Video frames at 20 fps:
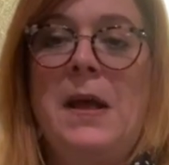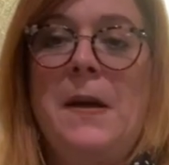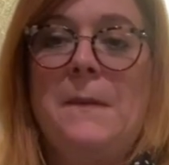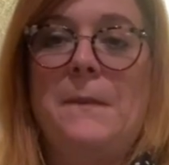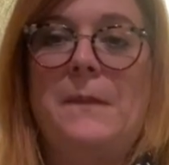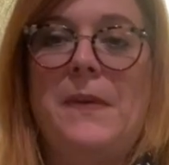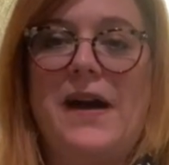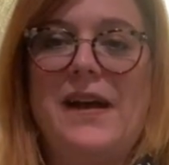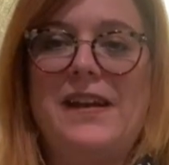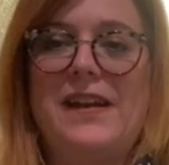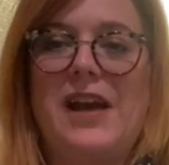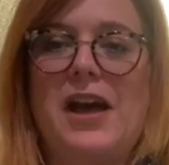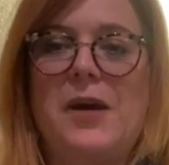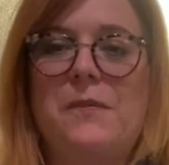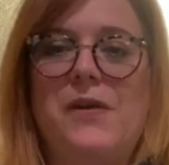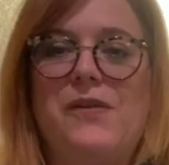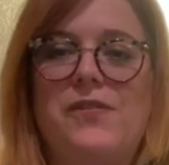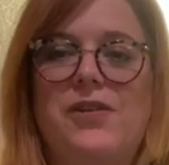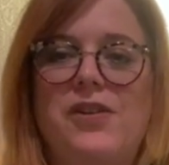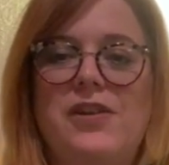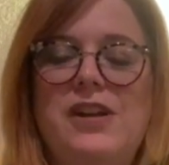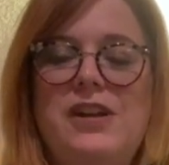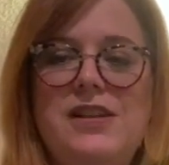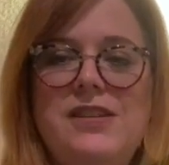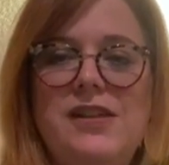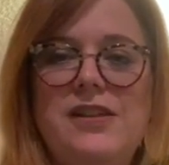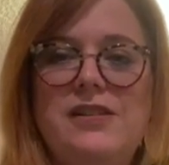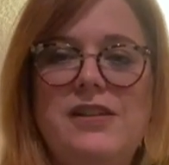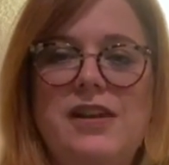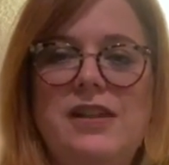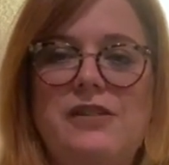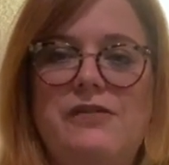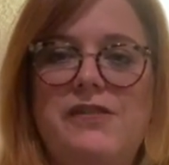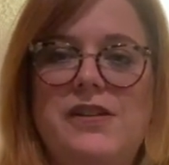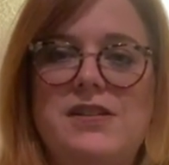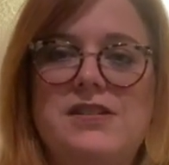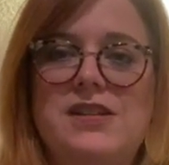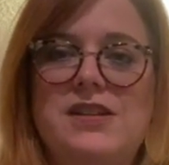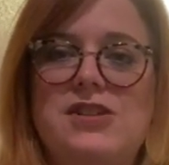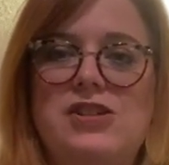But if you're anything like the
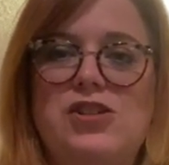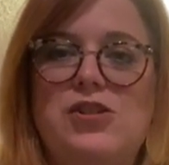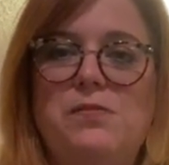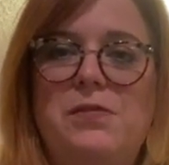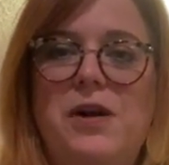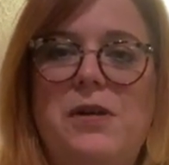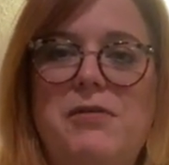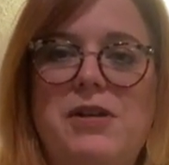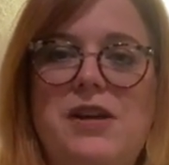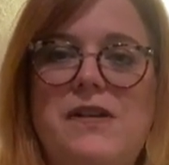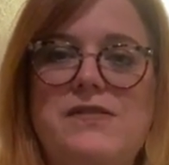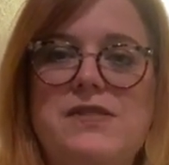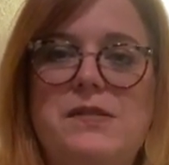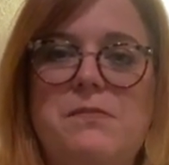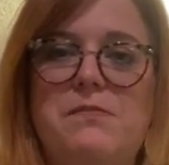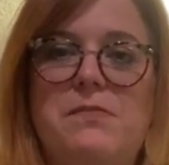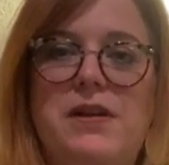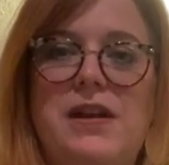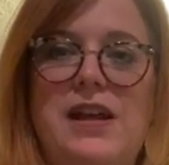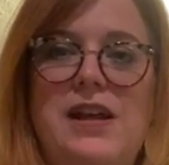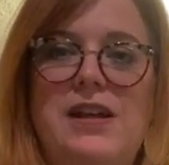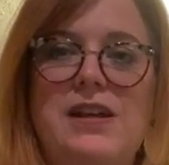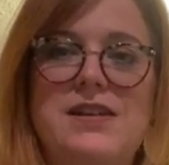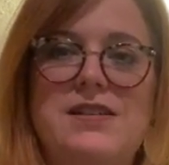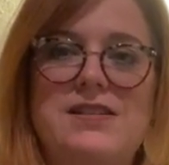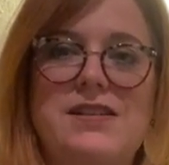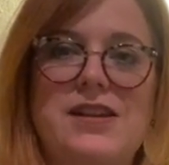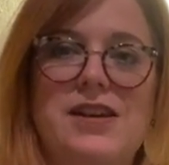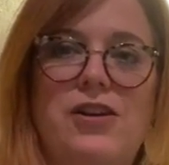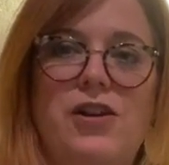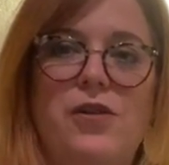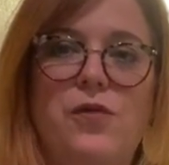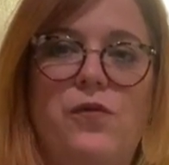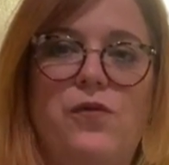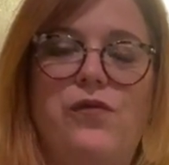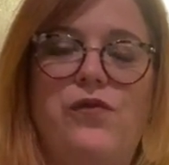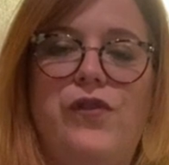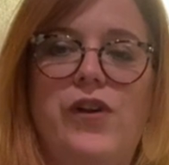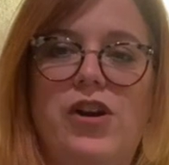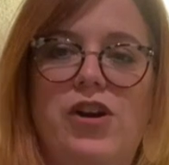Finsons, you probably have some bananas that are
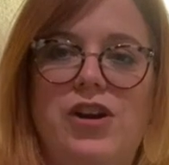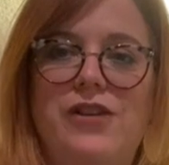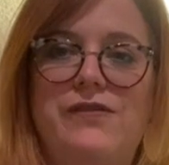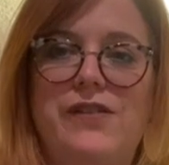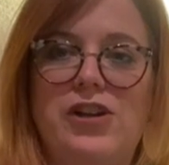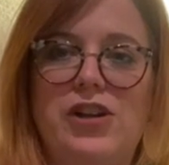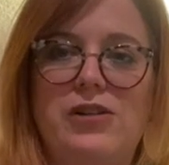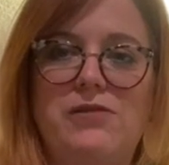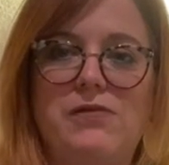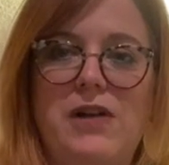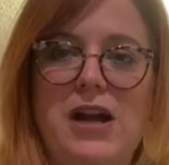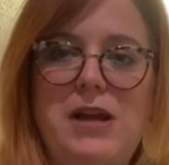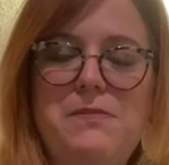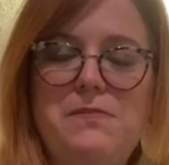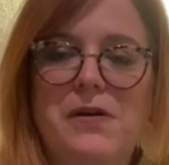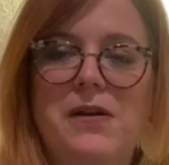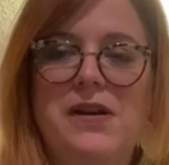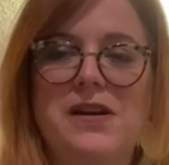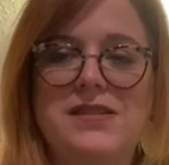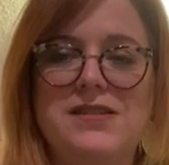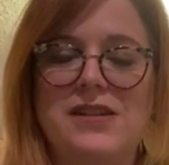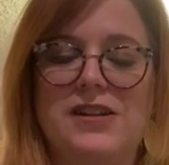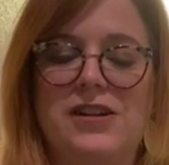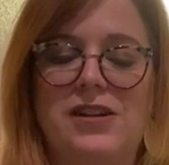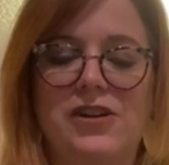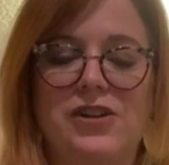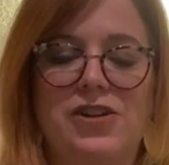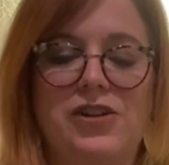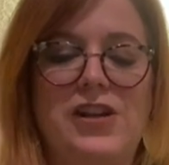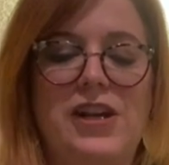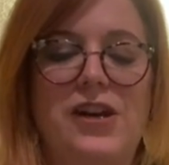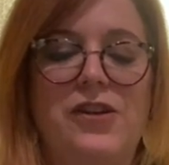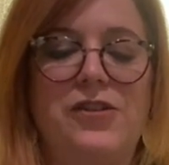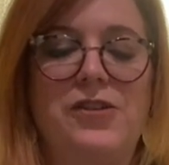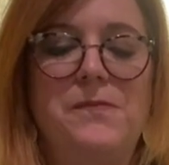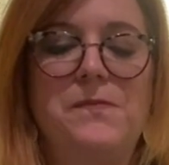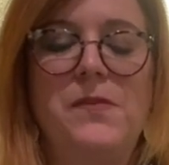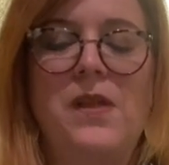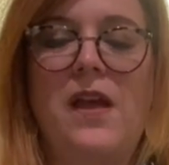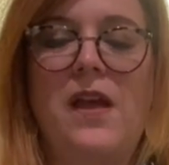very, very ripe sitting on your counter.